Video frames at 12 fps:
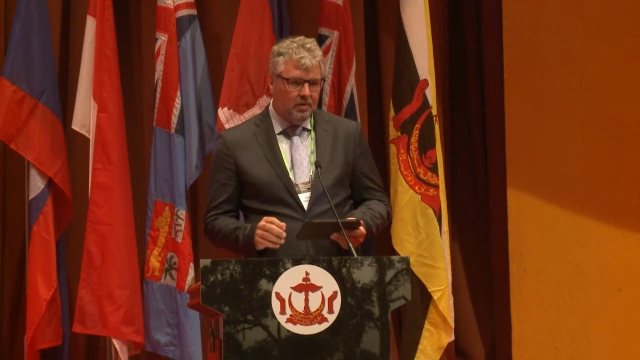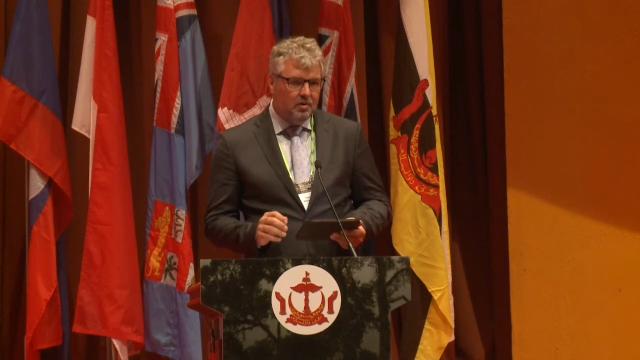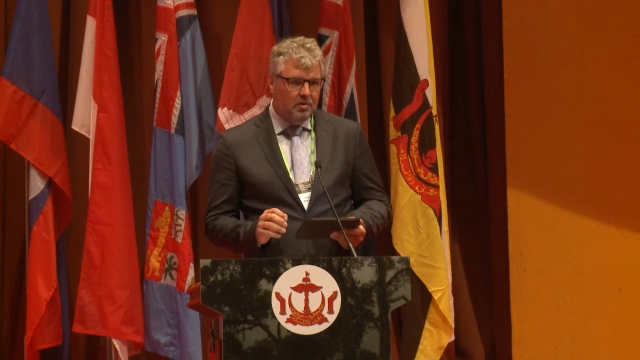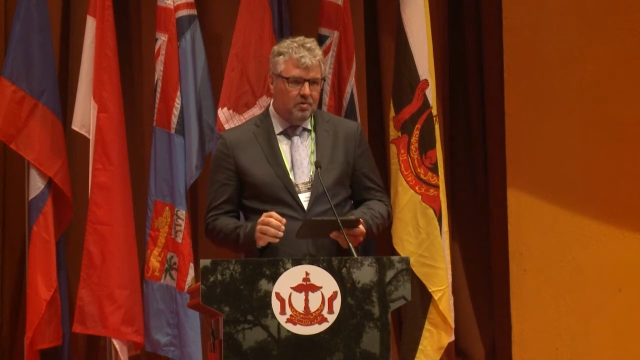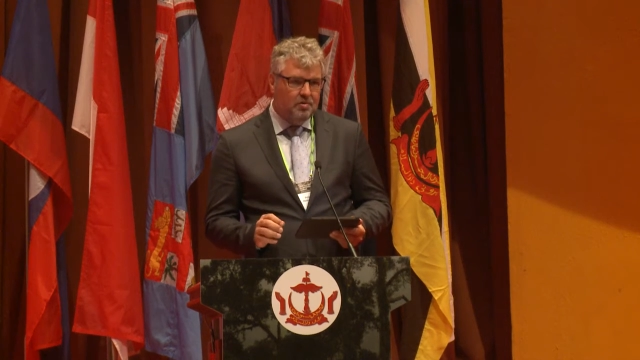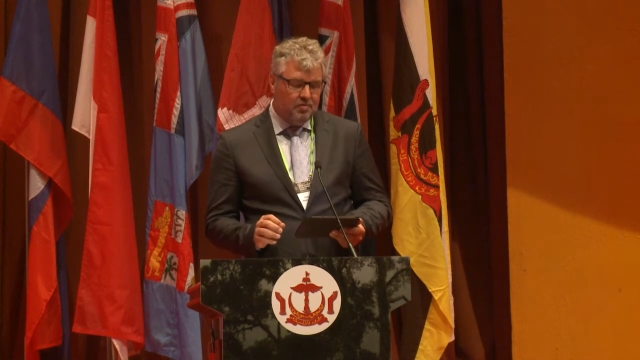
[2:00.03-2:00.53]

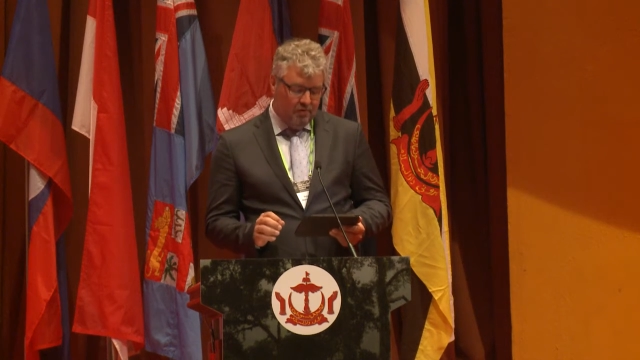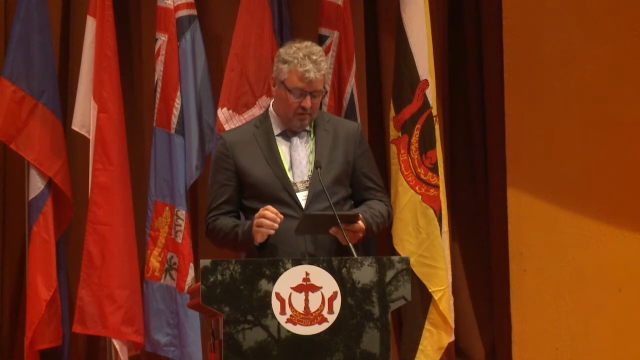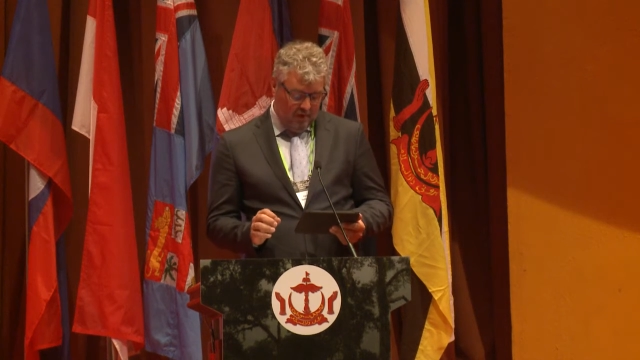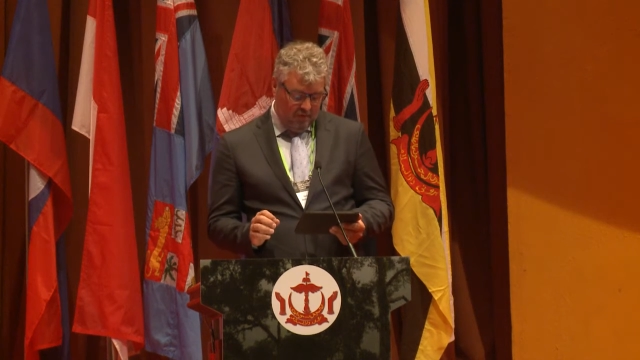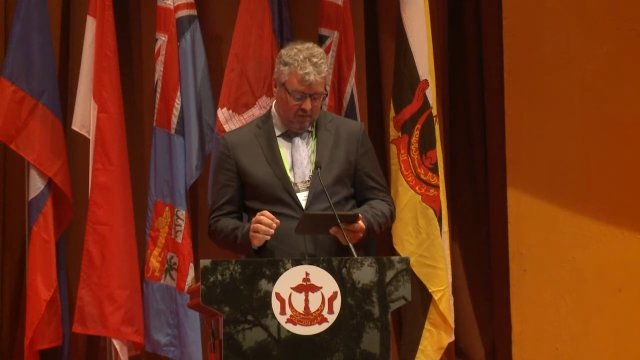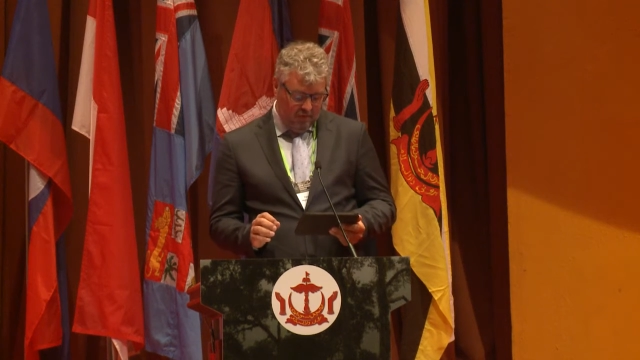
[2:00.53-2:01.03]
conscious
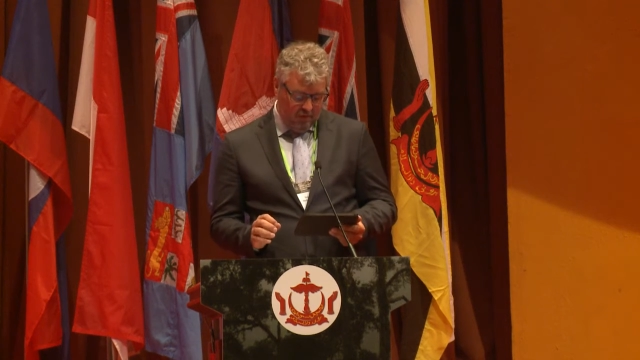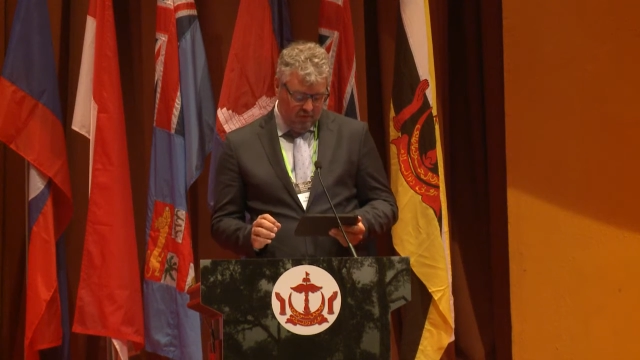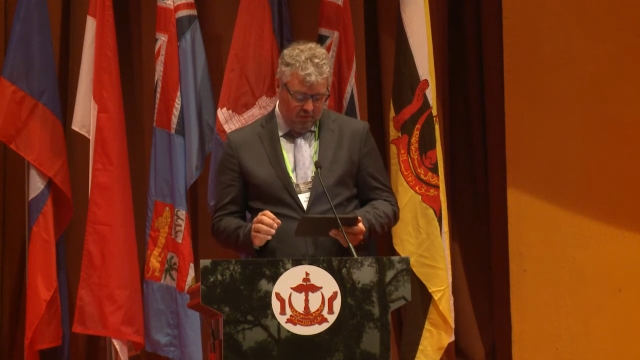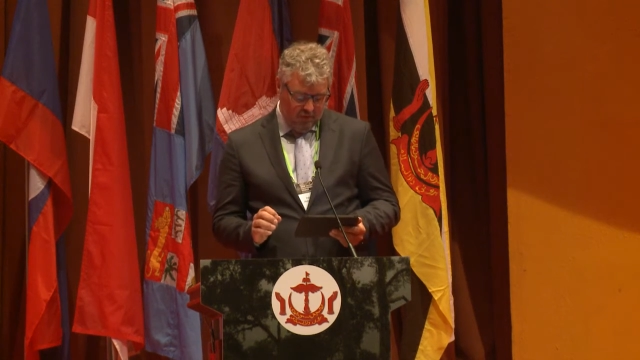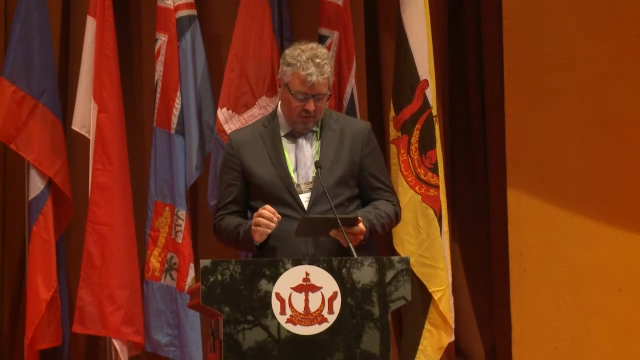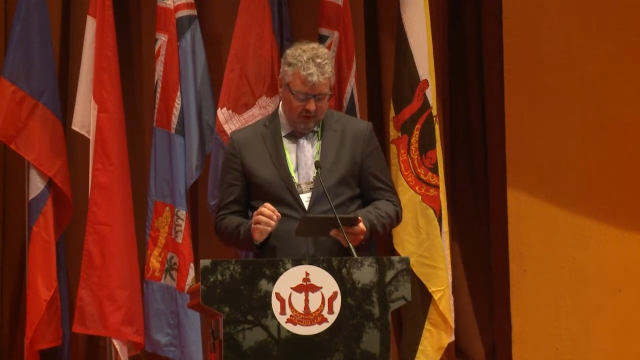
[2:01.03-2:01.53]
effort
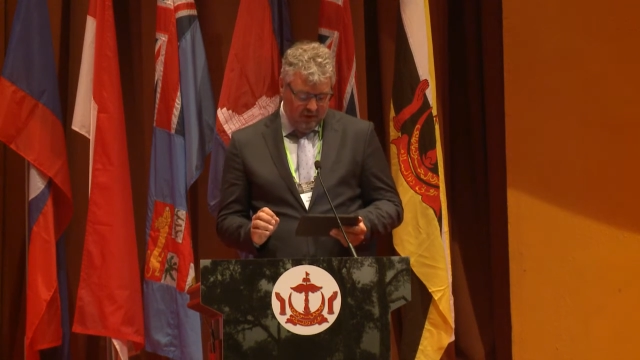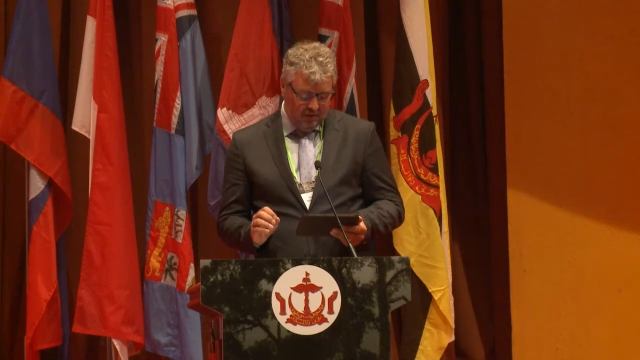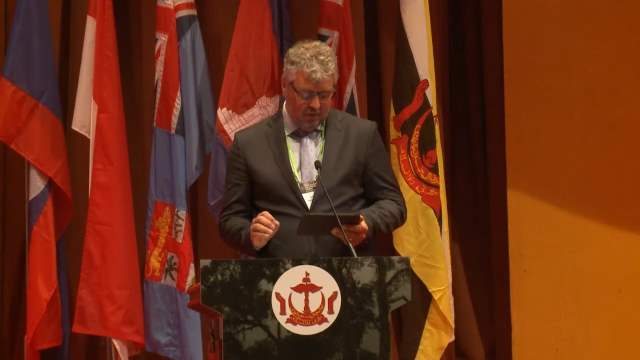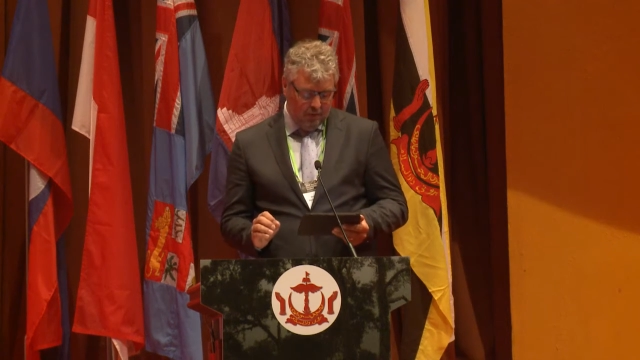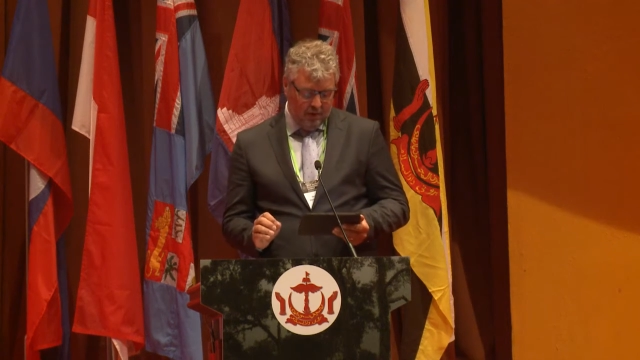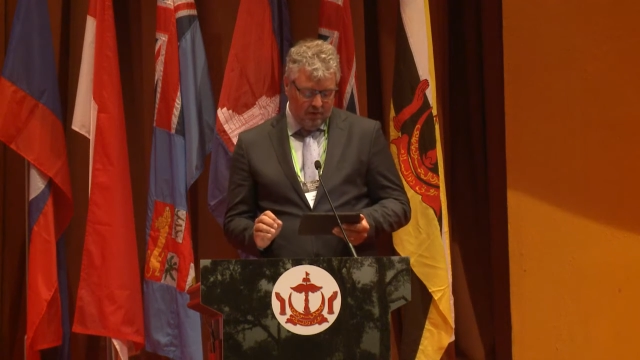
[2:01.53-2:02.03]
for
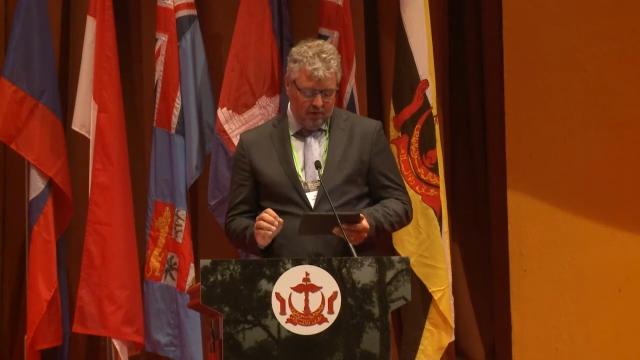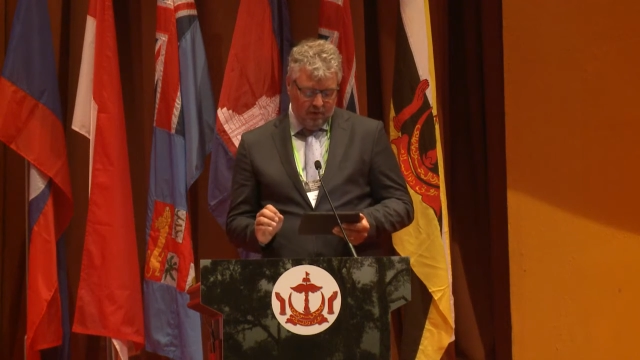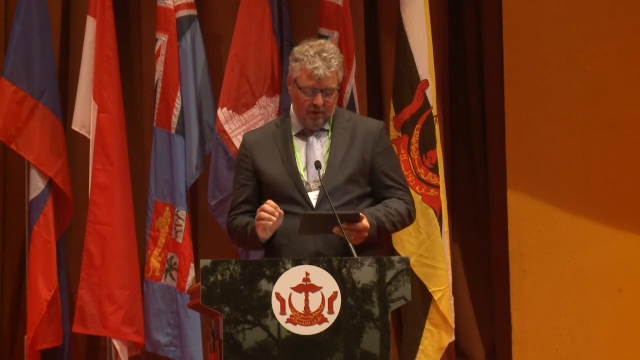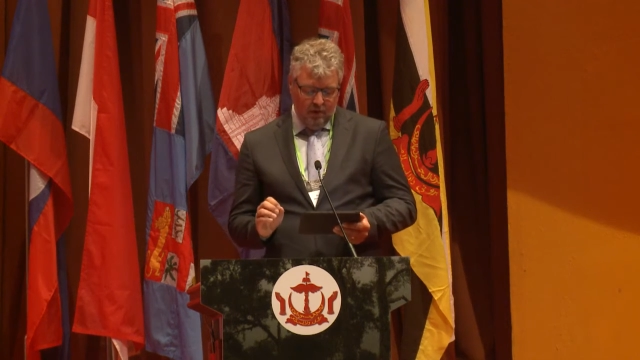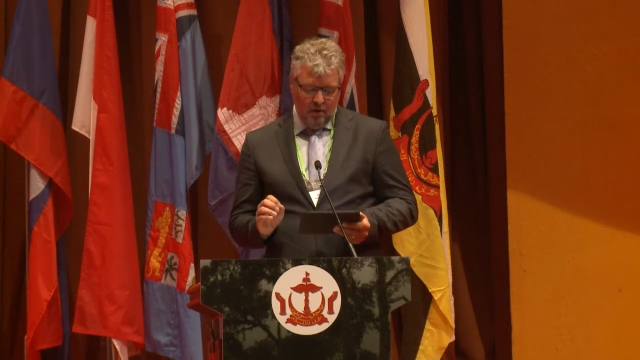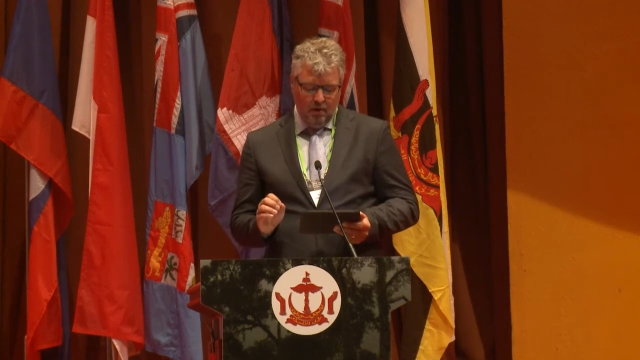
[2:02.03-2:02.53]
integrating